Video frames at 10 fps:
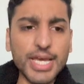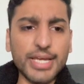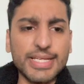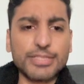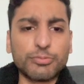
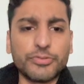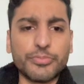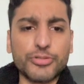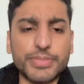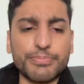And here's one of the
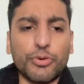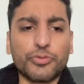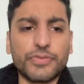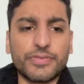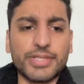most
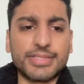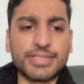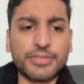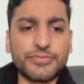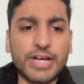important things
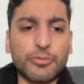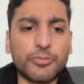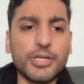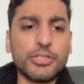I found.